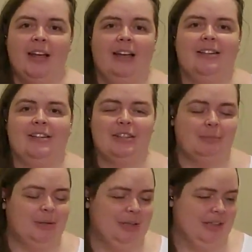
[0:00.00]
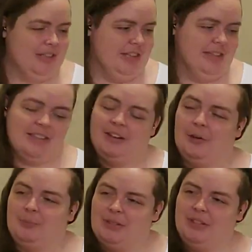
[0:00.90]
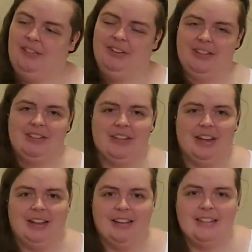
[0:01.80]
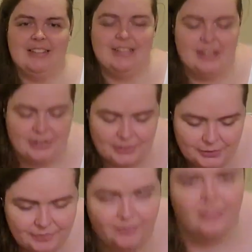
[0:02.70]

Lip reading: I did some really intense arm stuff yesterday, so